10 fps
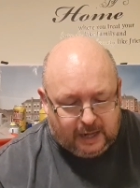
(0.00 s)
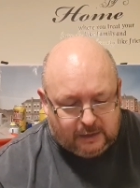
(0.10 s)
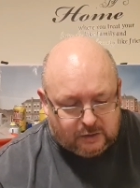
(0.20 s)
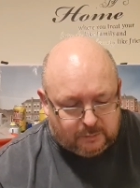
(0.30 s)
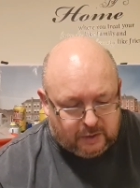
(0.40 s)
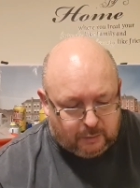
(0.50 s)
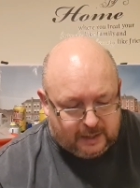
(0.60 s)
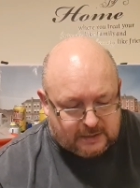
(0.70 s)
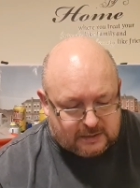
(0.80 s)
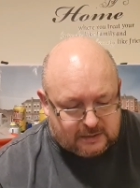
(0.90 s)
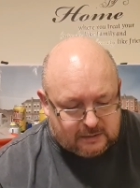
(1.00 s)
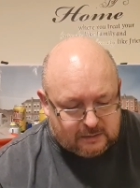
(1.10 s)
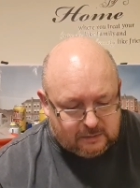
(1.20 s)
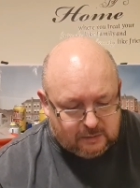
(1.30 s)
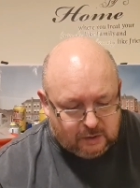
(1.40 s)
EWS
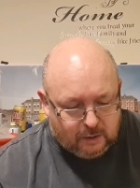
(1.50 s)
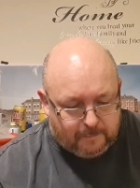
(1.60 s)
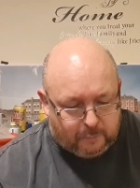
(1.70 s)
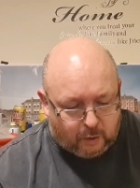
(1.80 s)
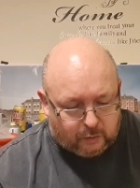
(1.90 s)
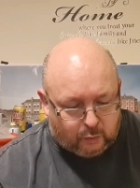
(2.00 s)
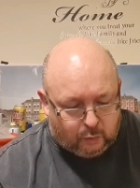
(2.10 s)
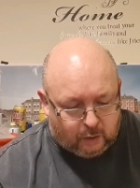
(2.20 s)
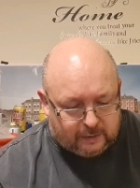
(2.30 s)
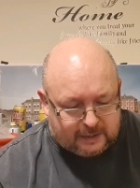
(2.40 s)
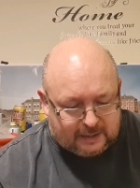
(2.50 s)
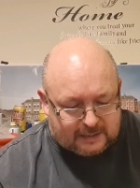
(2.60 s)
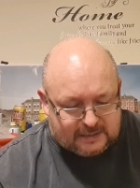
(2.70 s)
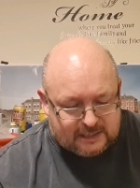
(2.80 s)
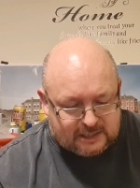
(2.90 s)
bought the whole of the
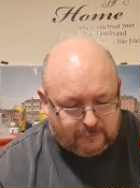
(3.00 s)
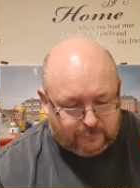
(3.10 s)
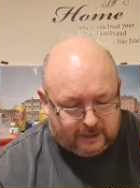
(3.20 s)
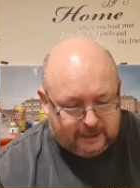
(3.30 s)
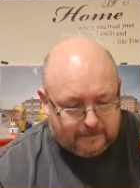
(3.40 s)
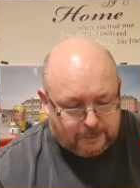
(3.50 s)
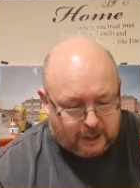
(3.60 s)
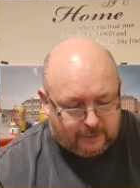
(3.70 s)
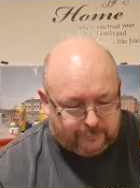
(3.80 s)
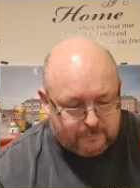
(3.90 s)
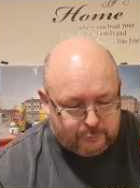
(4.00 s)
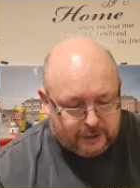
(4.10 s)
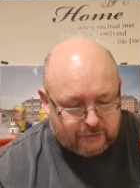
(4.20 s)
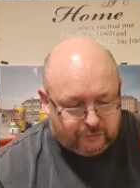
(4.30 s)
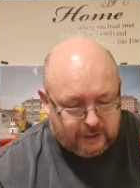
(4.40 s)
Class 60 fleet apart from
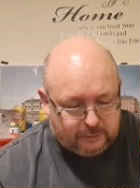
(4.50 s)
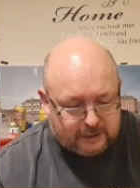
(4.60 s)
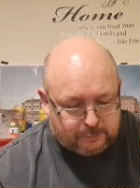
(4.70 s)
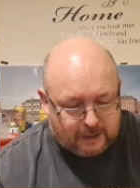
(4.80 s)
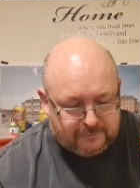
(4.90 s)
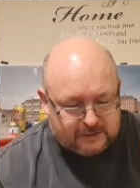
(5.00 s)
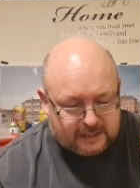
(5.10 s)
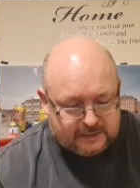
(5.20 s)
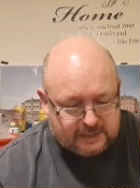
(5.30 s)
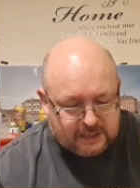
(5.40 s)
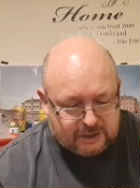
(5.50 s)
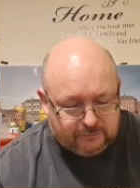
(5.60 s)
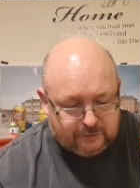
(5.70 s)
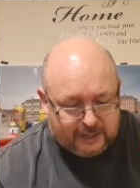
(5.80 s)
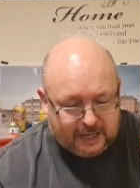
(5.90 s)
British Railways
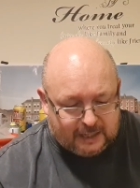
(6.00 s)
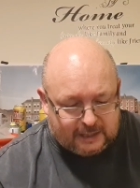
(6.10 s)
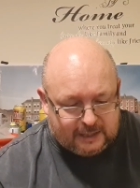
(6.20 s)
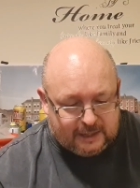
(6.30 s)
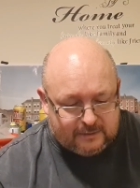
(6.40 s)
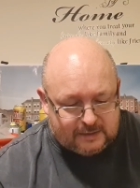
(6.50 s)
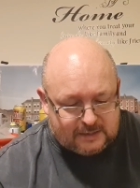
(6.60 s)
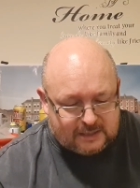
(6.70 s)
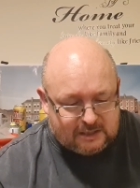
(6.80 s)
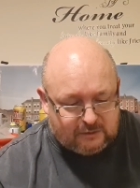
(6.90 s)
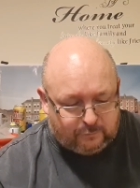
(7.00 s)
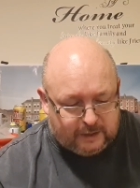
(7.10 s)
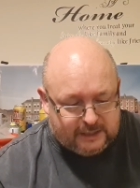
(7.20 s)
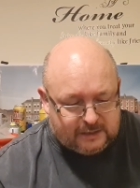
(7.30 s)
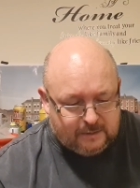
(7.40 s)
privatisation, reallocating the 60s
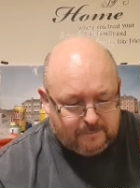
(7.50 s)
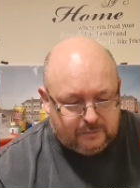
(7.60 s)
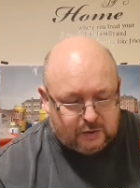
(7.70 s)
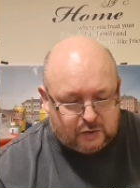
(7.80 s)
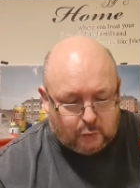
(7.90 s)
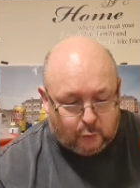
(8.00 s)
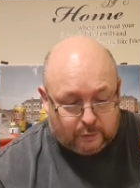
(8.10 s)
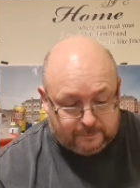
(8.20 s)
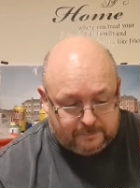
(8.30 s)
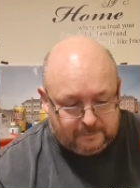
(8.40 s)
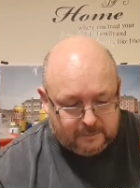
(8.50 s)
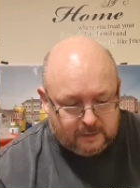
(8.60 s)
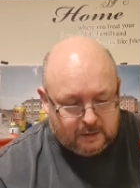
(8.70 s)
fleet to Taunton.